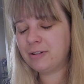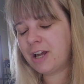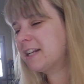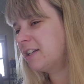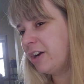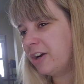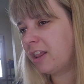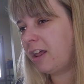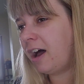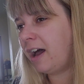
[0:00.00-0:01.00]
I don't talk to her
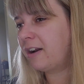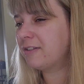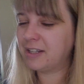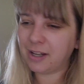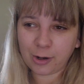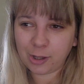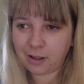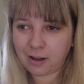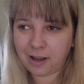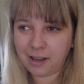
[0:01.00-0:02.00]
a lot. I don't see her a
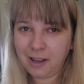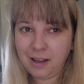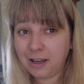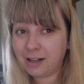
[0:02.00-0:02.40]
lot.